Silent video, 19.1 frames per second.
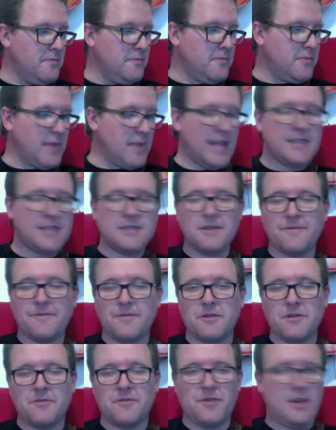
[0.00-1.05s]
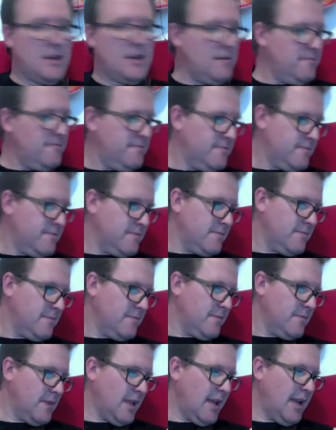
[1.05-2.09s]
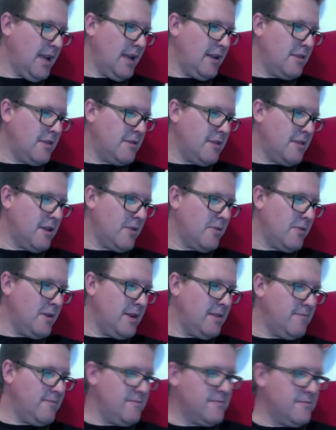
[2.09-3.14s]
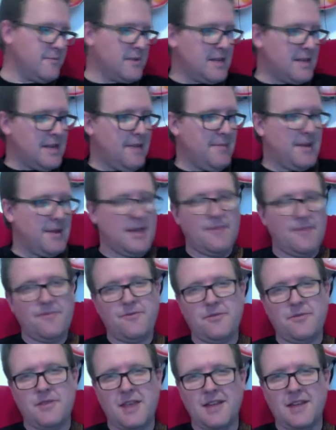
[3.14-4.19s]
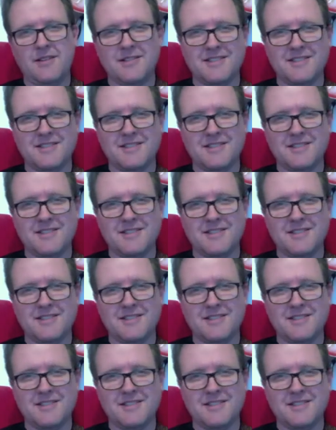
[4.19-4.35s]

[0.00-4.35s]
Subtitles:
that's it for this video, and I think we're coming up for the end of the